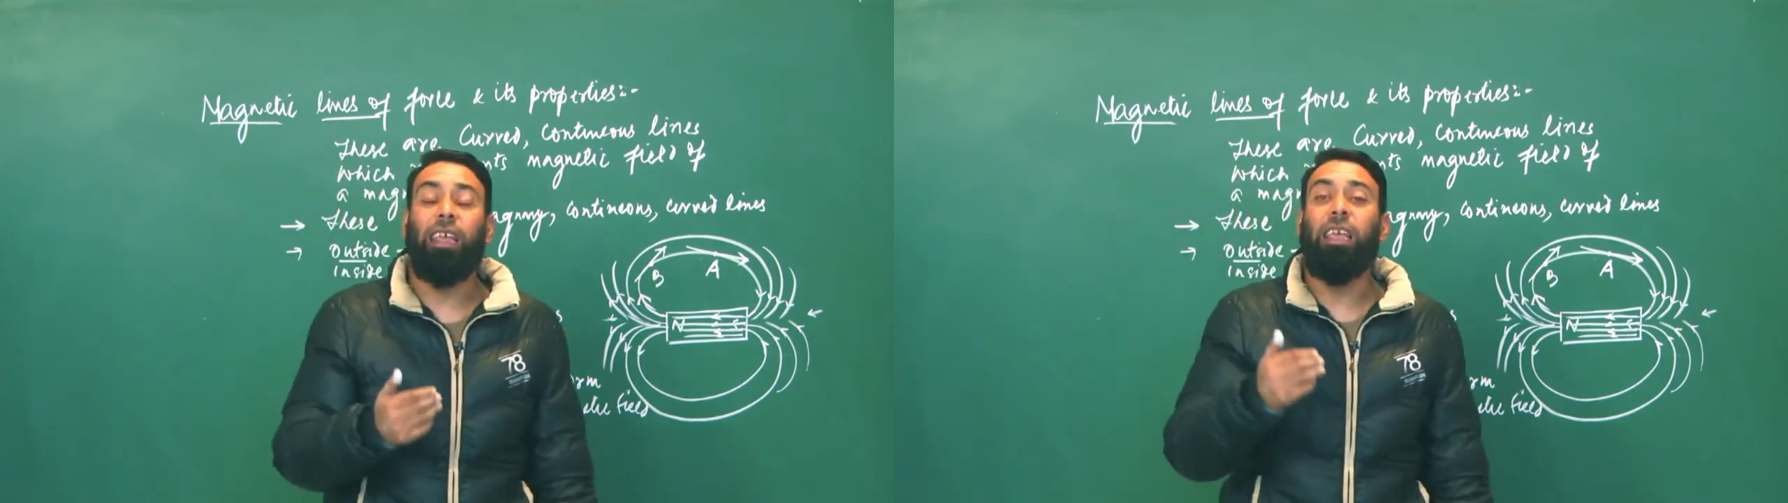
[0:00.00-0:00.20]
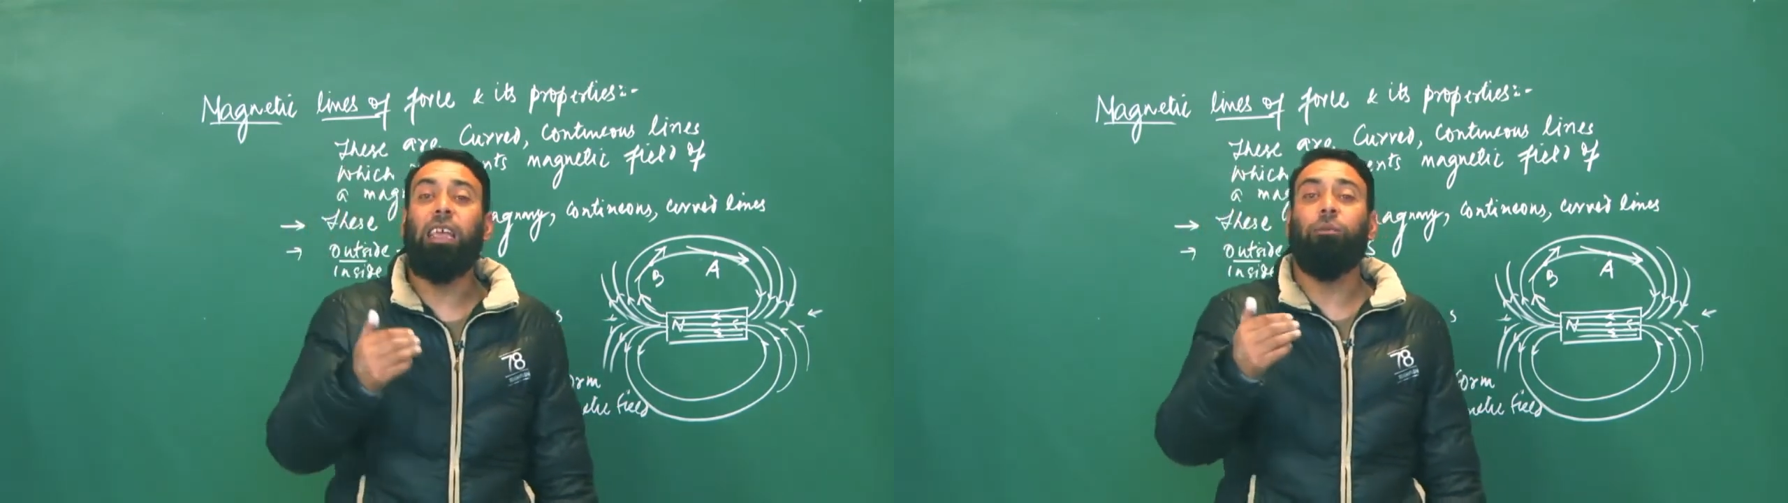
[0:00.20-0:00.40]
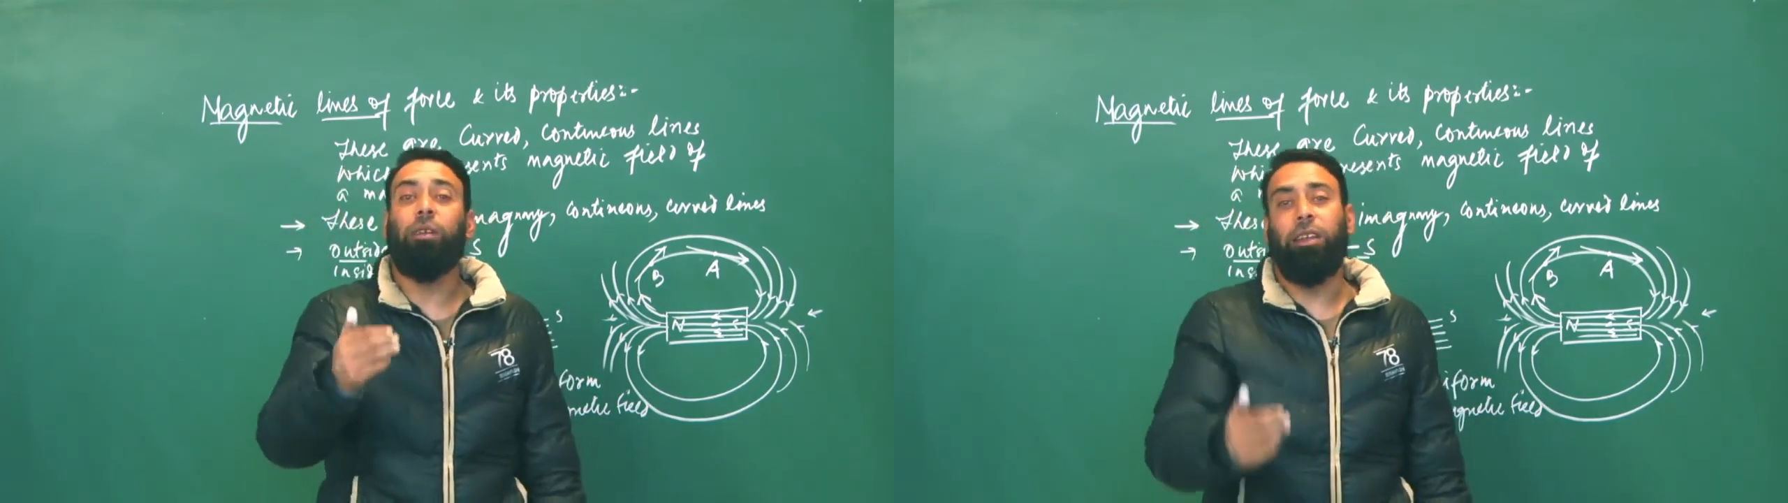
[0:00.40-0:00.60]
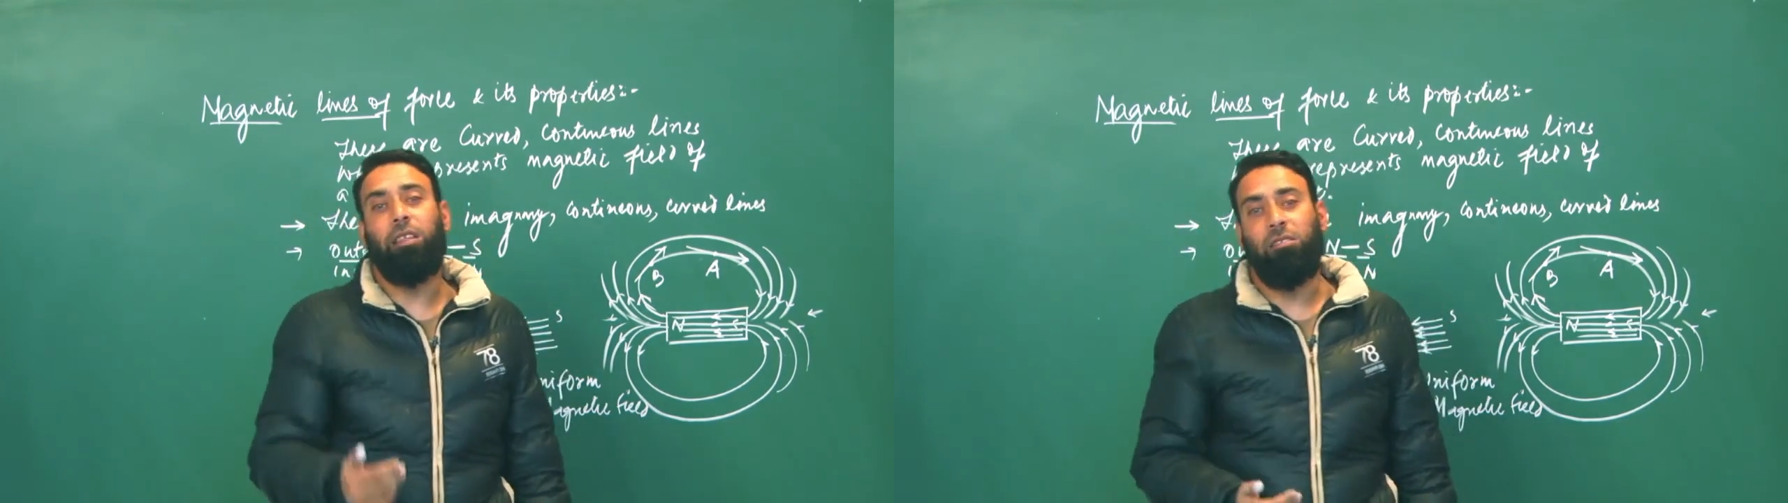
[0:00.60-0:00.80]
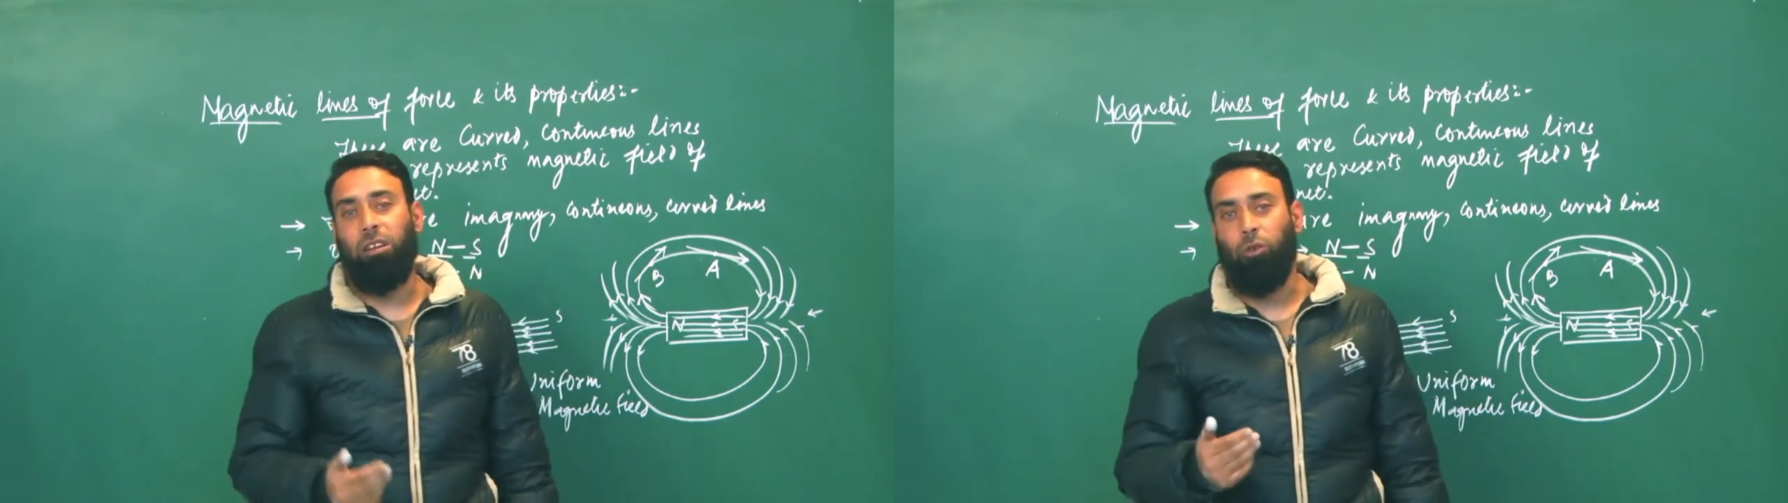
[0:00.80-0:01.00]

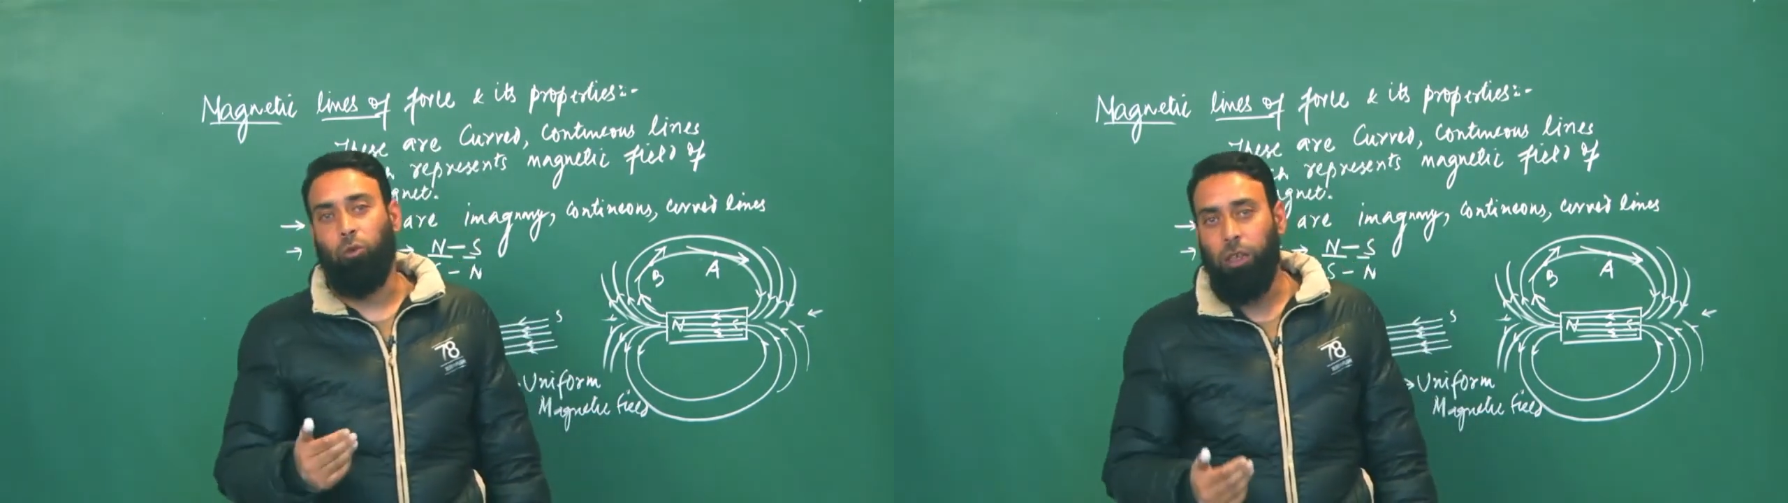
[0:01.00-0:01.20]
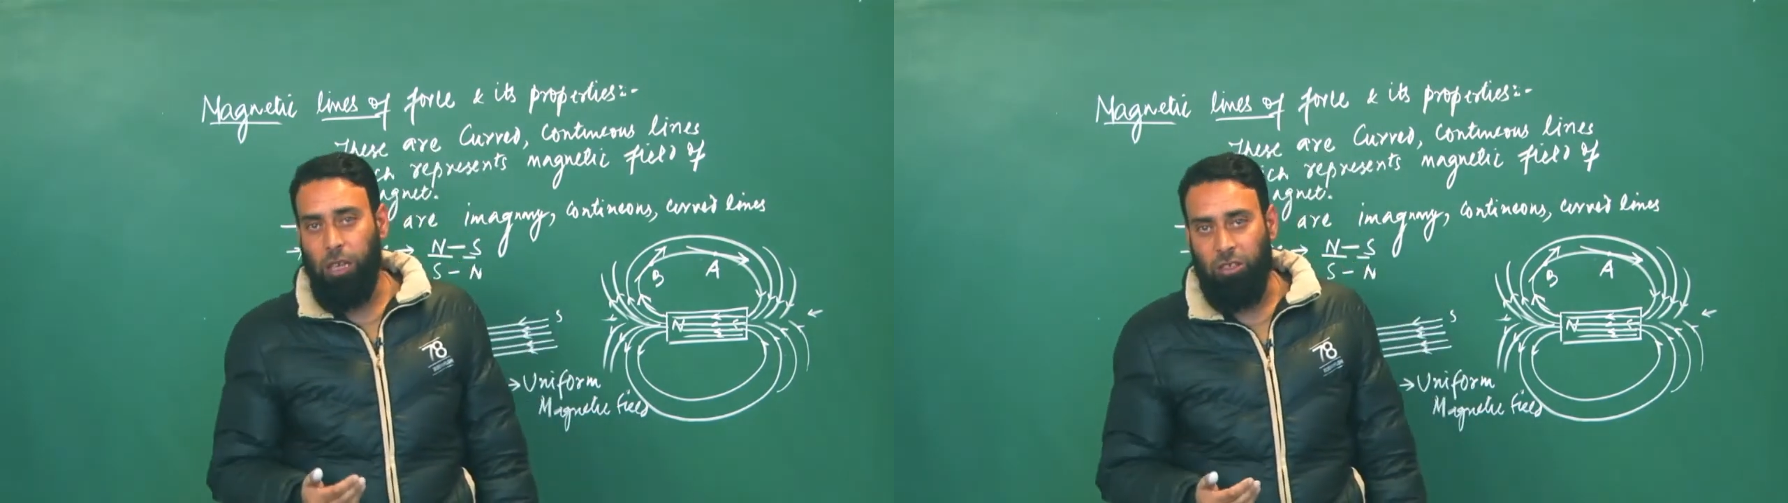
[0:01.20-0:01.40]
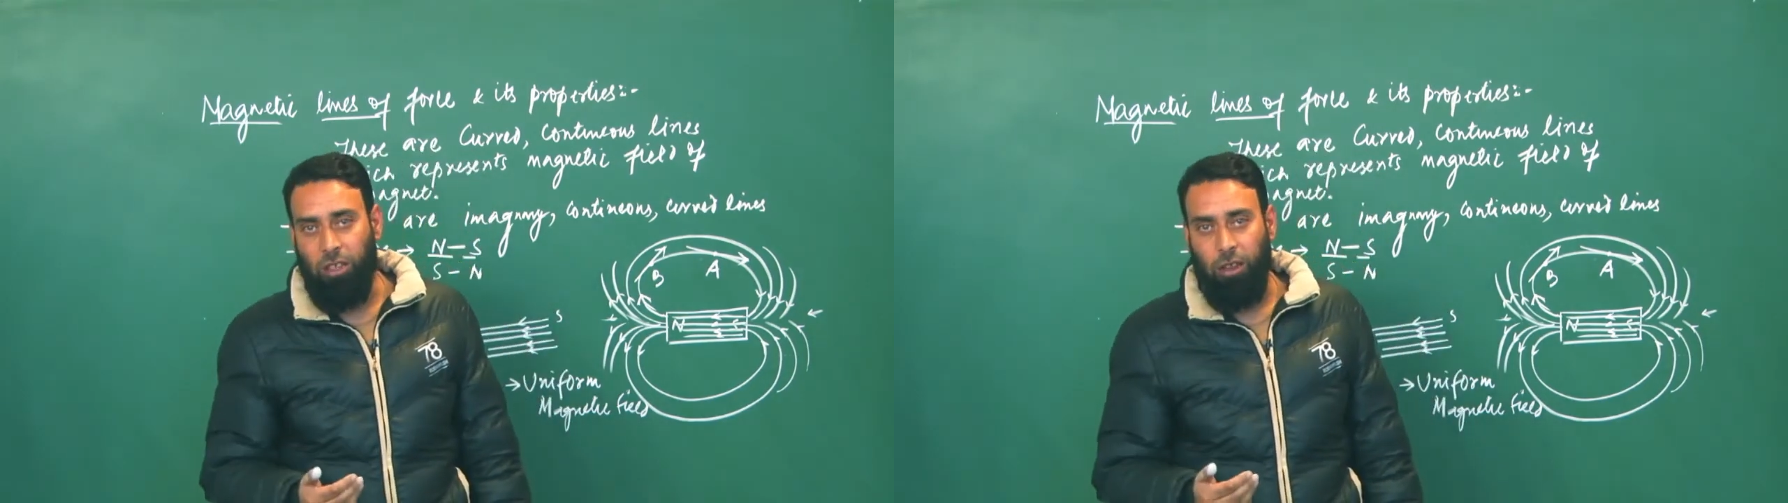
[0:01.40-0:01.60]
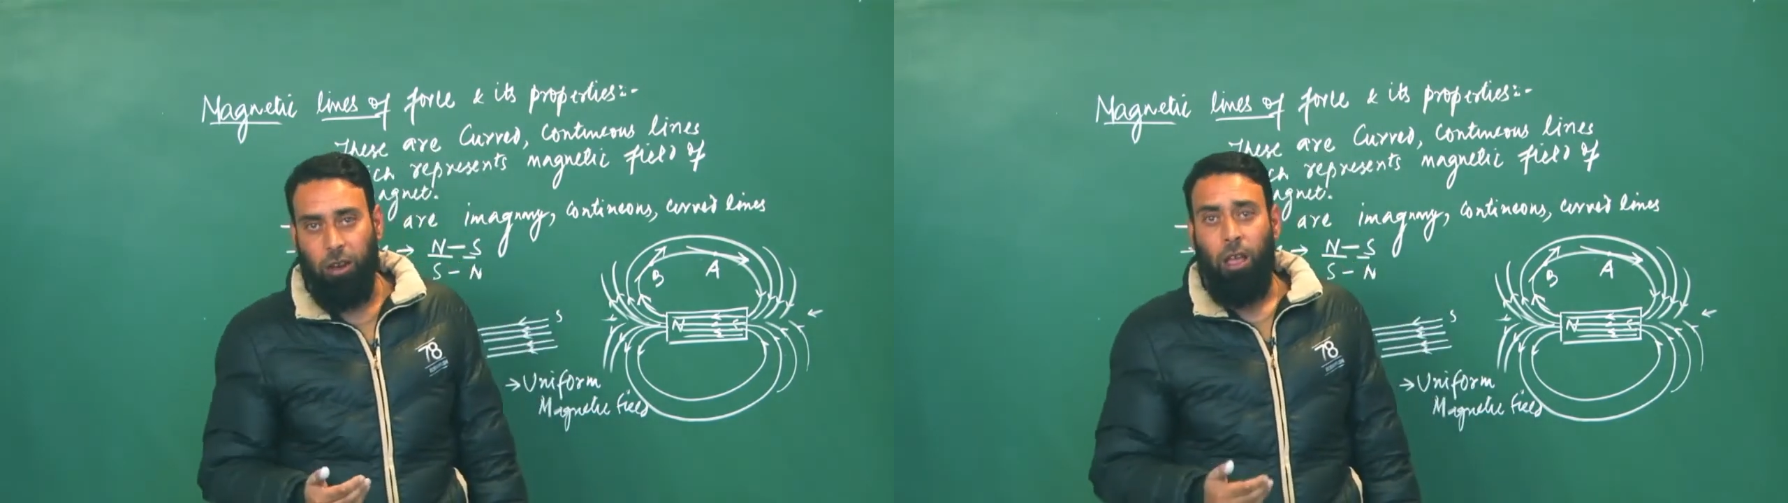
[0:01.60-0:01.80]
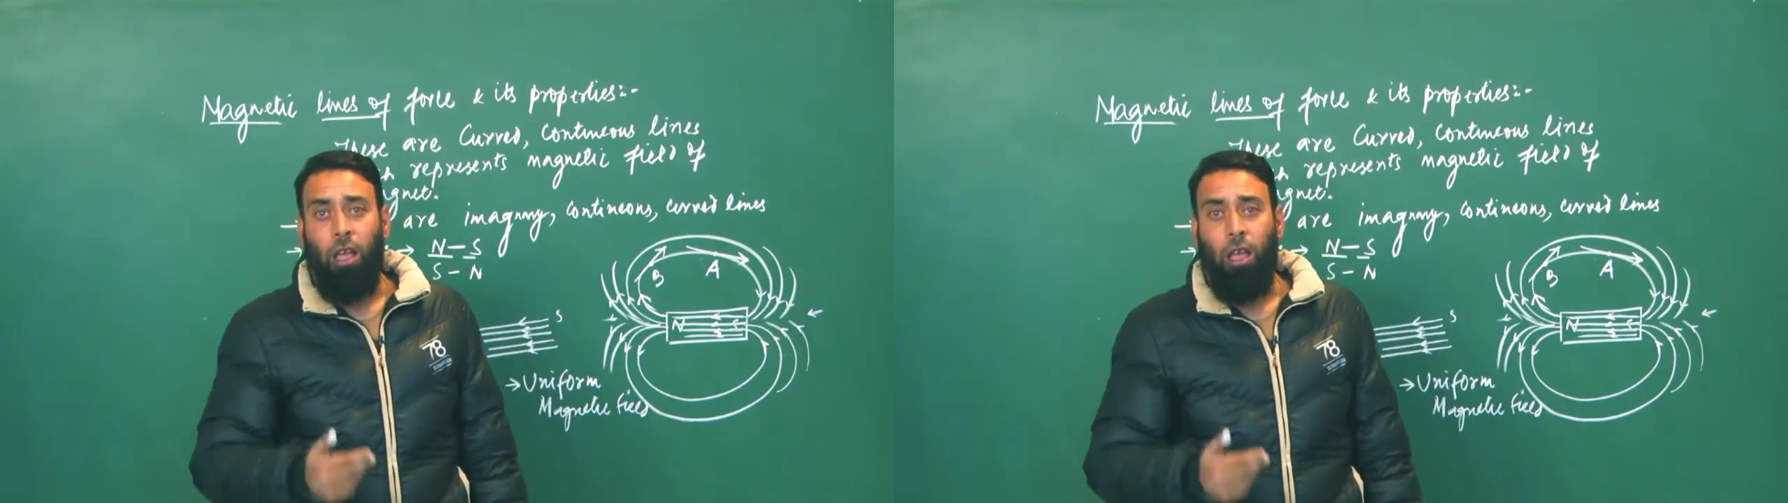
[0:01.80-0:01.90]
equidistant to each other.